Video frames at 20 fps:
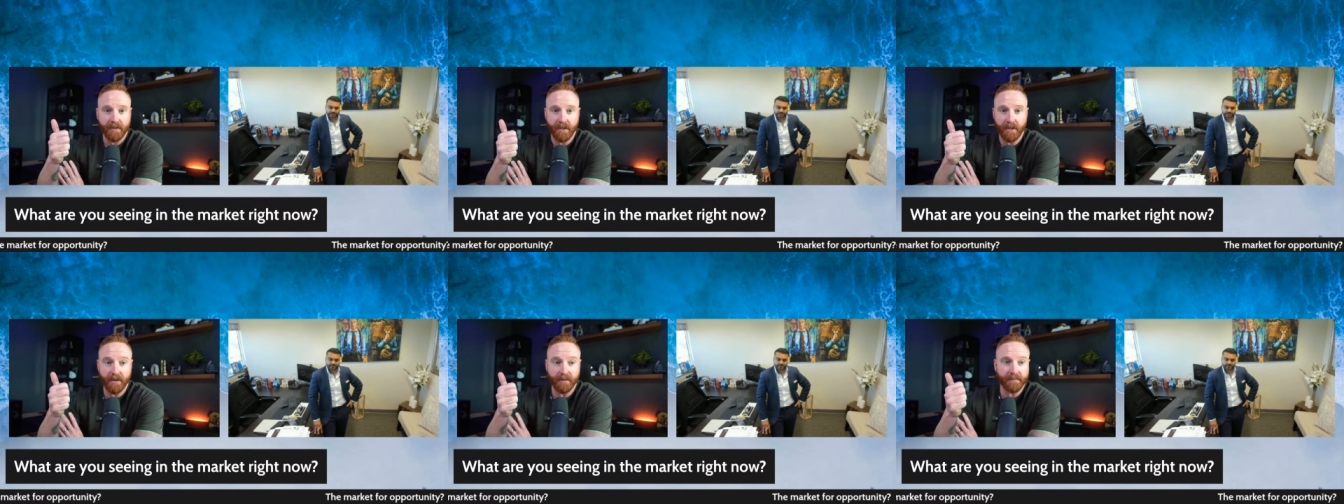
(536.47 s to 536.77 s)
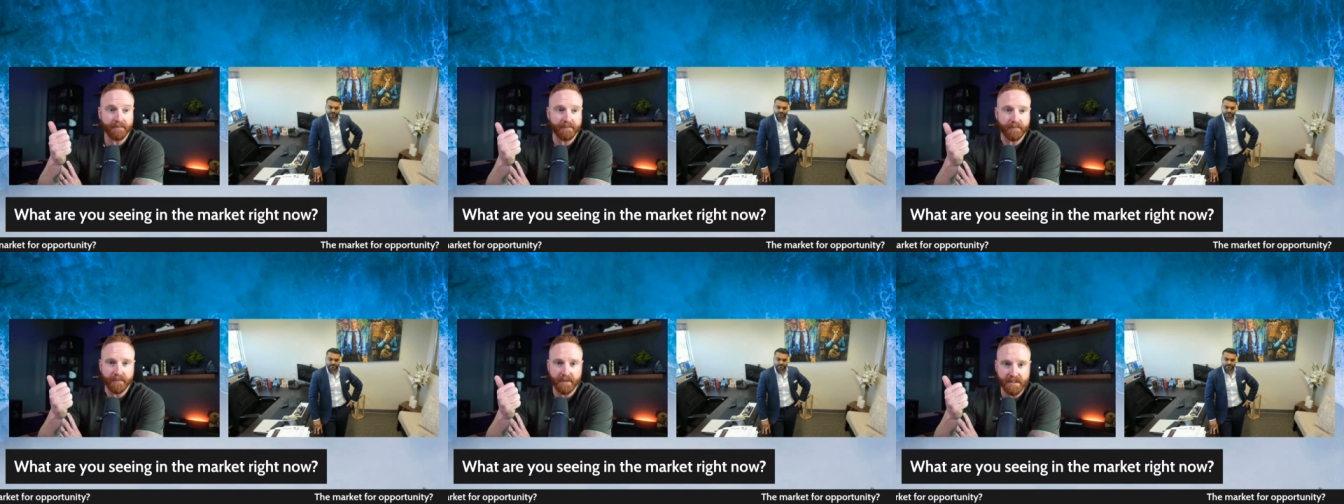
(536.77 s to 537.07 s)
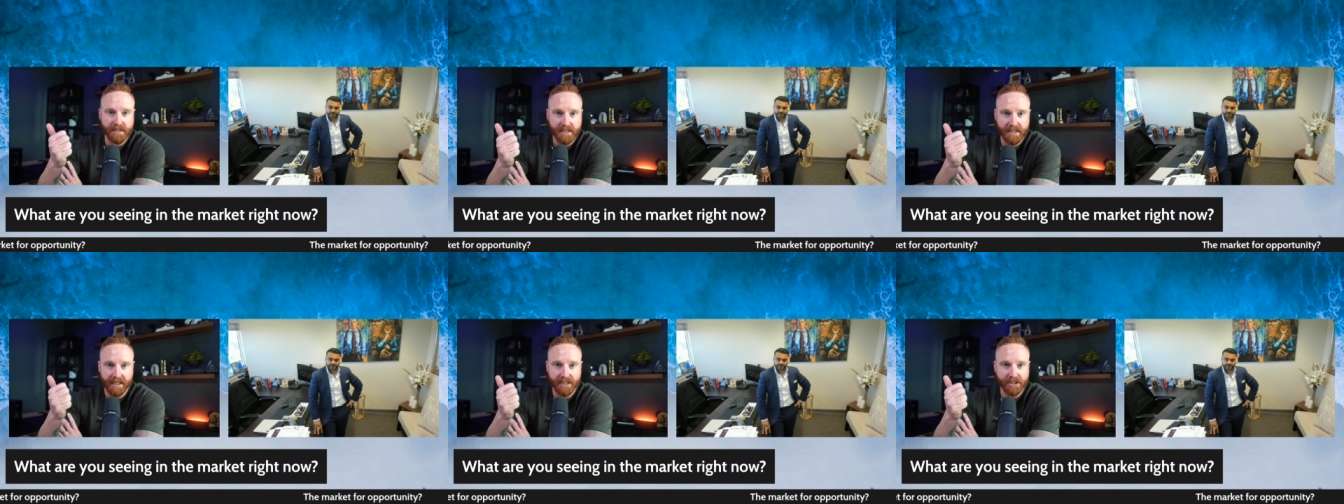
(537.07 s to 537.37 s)
you know,
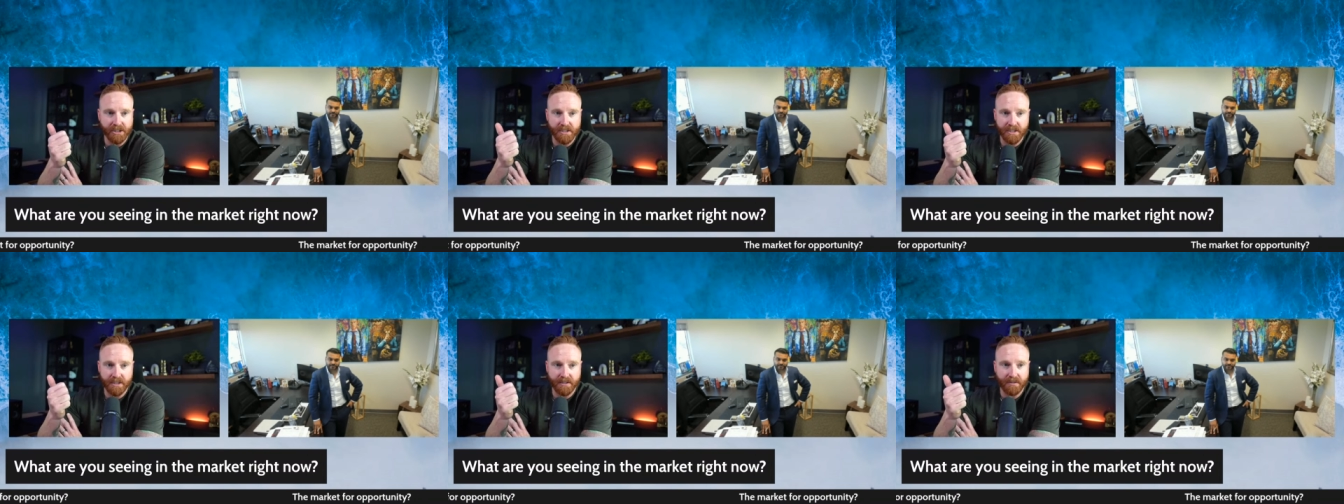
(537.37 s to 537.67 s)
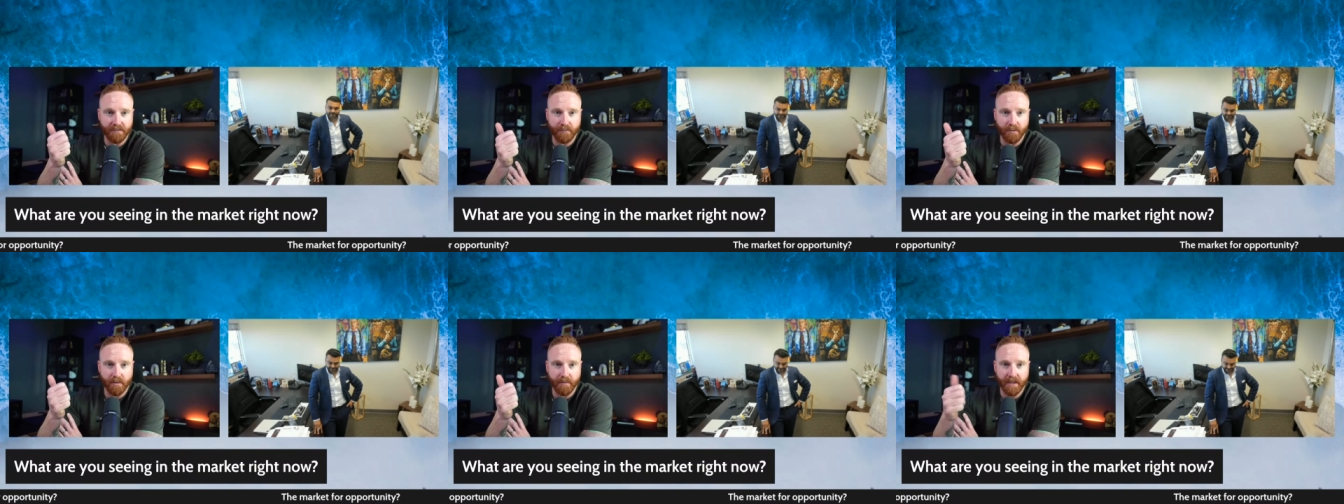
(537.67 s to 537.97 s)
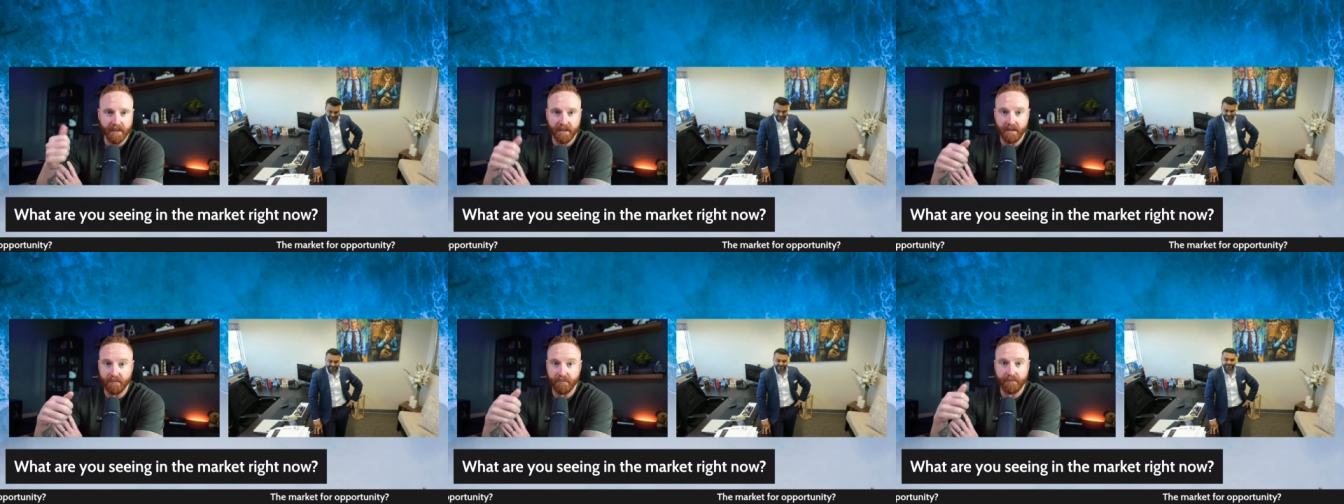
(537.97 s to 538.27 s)
concessions in the
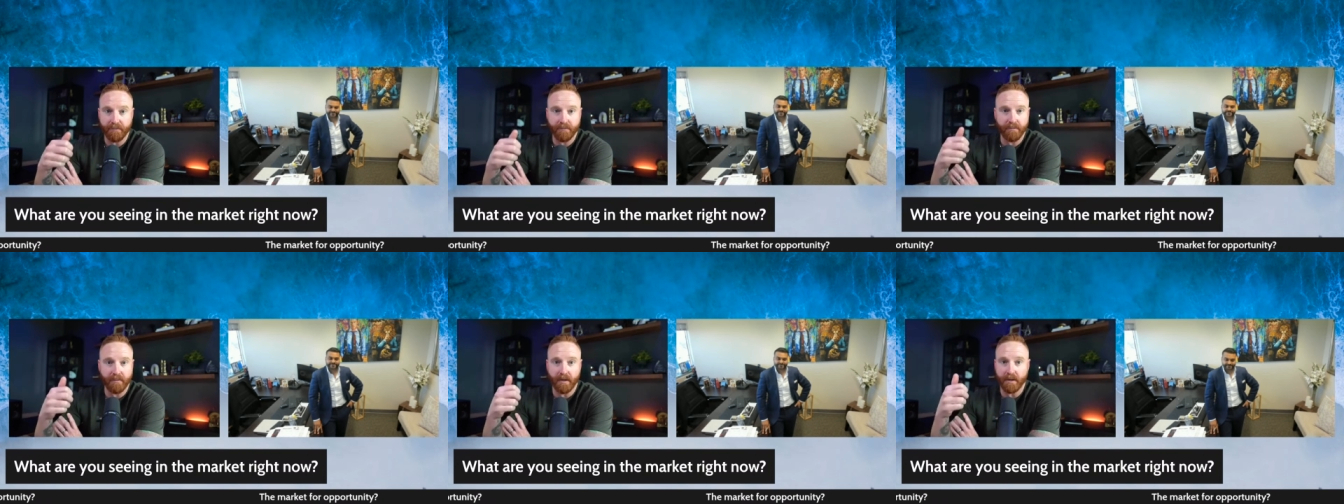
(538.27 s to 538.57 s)
format of